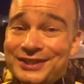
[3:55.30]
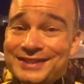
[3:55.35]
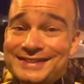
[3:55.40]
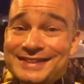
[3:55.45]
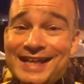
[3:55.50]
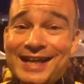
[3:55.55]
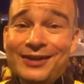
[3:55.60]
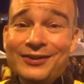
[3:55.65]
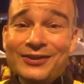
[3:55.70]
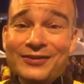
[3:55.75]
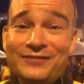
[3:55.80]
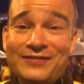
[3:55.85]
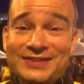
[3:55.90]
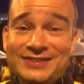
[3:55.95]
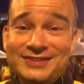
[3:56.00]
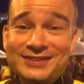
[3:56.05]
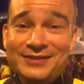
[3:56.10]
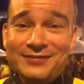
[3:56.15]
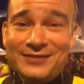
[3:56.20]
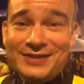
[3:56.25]
can tell, the
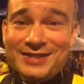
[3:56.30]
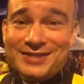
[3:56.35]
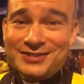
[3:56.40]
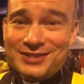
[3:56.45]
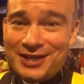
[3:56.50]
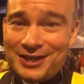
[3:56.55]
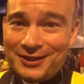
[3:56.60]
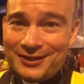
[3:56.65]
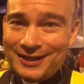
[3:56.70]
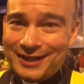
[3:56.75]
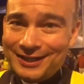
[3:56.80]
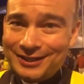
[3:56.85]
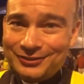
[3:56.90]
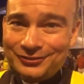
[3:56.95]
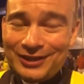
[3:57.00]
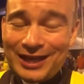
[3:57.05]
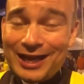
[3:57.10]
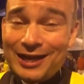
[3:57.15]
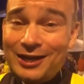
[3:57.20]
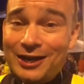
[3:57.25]
festivities here in
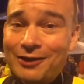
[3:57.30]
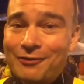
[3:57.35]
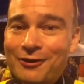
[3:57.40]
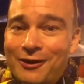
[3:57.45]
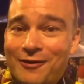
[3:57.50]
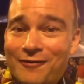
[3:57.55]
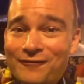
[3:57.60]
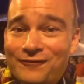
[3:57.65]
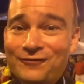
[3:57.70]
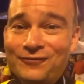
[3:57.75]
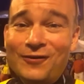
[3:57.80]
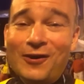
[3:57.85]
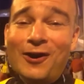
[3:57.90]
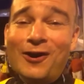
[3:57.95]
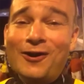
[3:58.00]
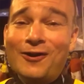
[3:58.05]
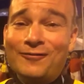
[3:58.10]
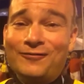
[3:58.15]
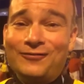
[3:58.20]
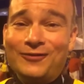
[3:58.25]
Krakow are
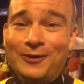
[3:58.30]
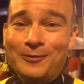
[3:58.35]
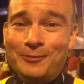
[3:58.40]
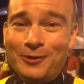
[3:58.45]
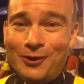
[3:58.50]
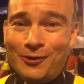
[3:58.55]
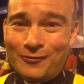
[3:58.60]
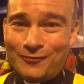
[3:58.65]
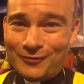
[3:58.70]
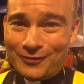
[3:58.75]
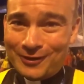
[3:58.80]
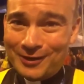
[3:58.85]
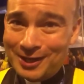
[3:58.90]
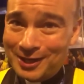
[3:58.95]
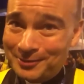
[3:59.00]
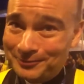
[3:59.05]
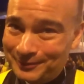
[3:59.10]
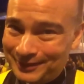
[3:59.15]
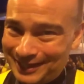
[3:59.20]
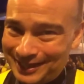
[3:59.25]
far from over.
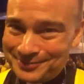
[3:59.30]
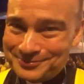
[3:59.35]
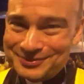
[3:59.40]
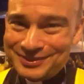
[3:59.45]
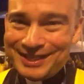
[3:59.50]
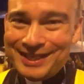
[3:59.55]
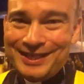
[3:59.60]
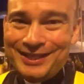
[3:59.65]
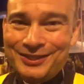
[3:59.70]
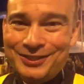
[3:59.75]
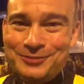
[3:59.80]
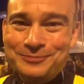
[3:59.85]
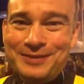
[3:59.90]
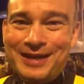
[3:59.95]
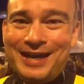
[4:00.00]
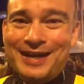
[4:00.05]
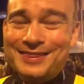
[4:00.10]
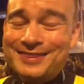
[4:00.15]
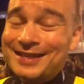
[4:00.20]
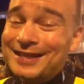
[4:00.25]
But I'm saying
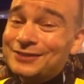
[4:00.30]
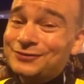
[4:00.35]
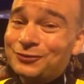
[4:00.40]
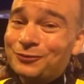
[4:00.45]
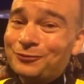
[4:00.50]
goodbye. Thanks